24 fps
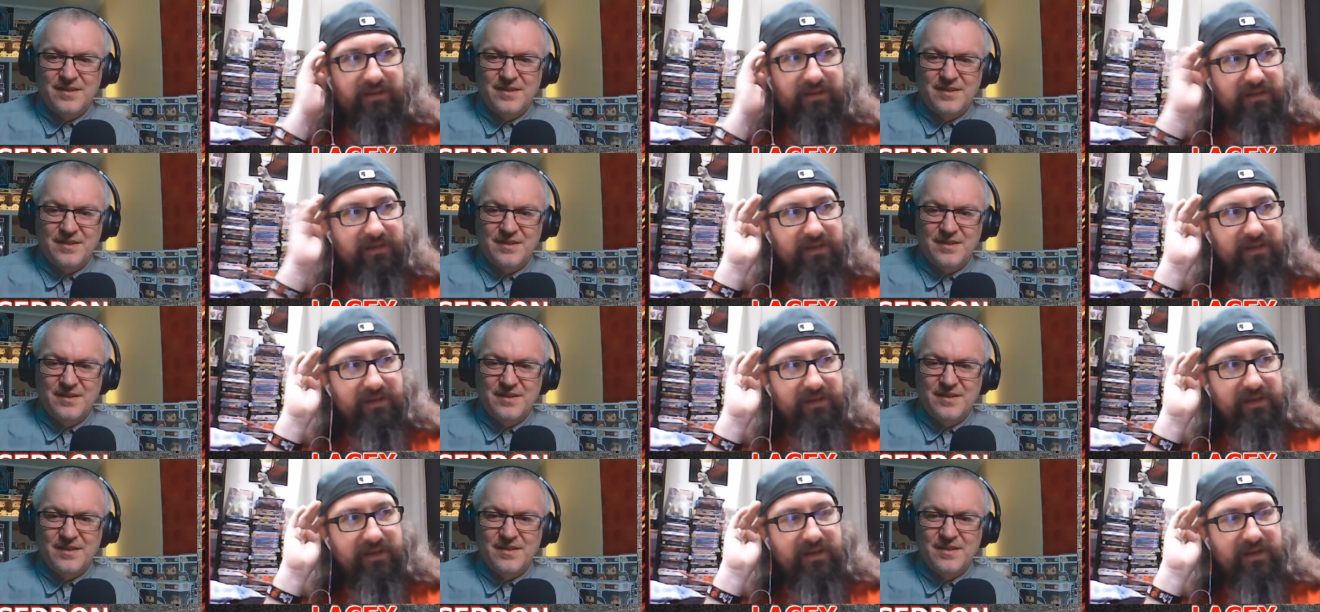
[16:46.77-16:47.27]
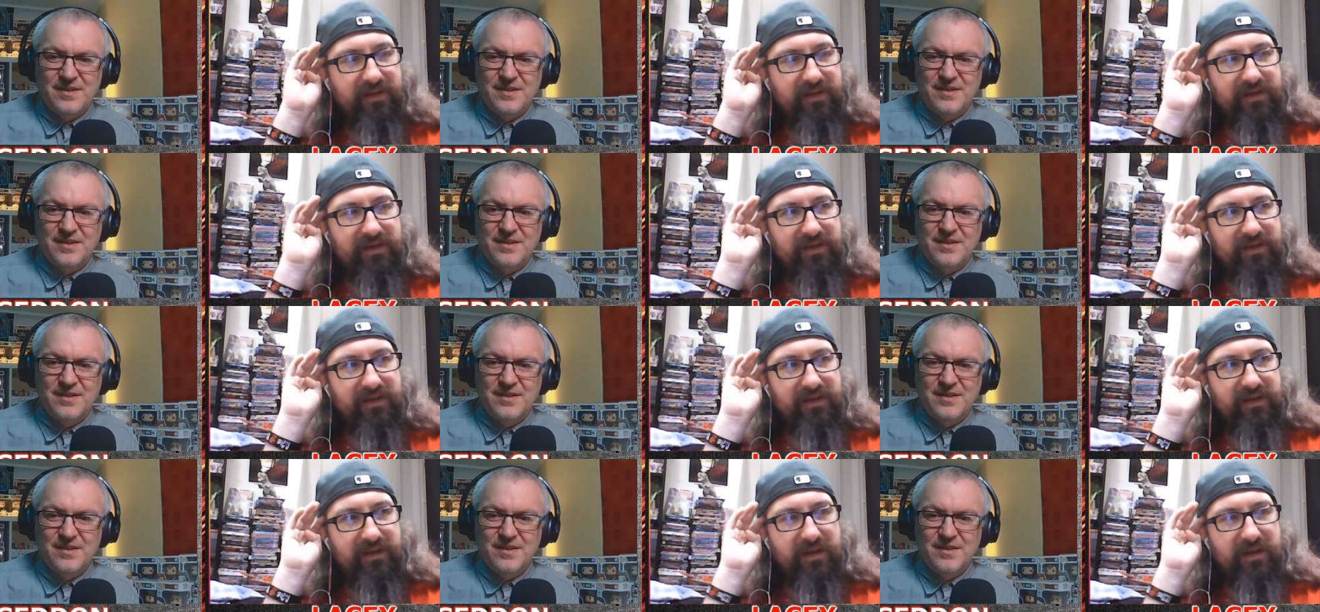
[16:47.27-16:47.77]

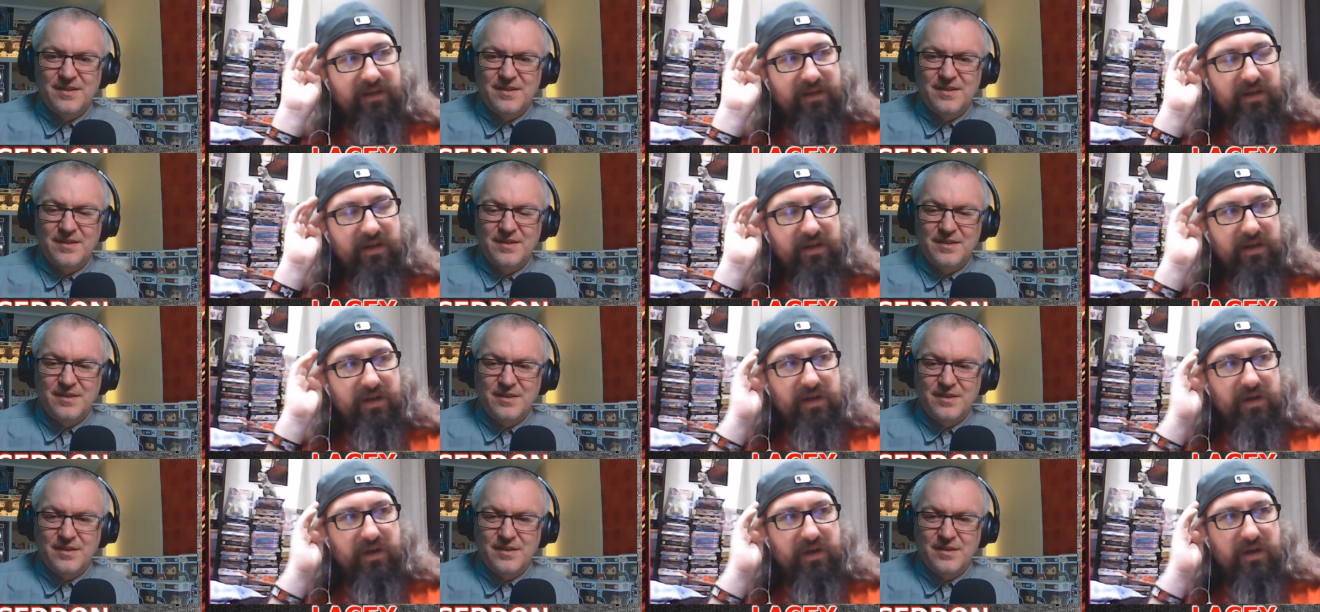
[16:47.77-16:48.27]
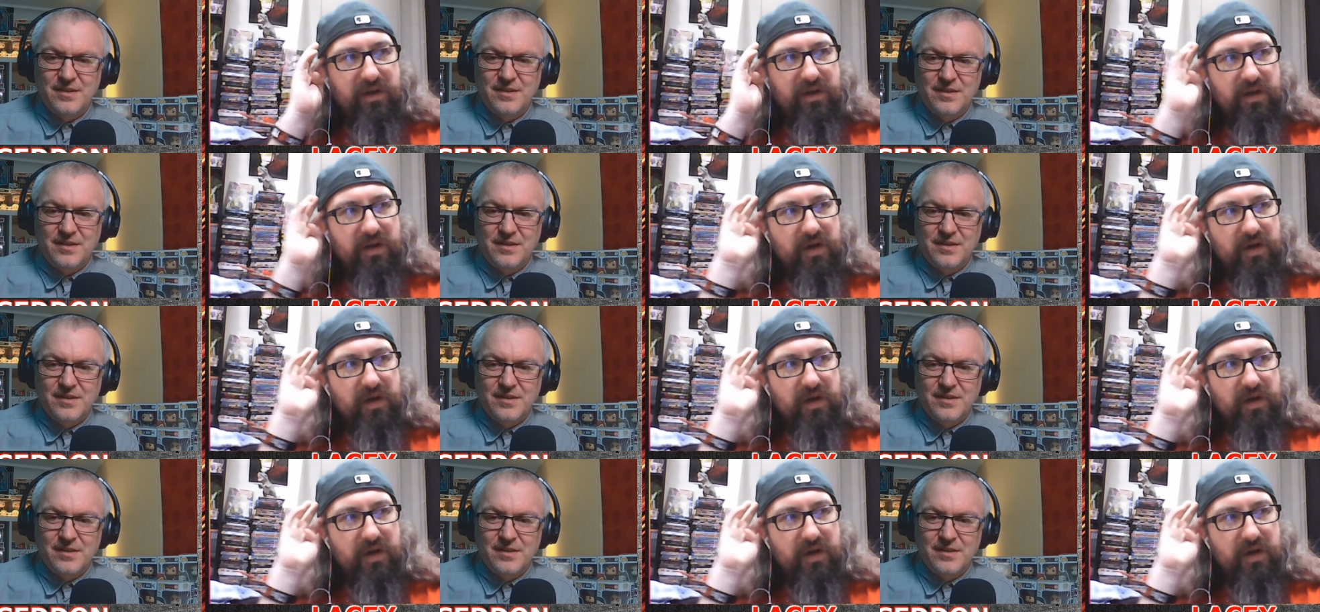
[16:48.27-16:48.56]
Nobody speaks.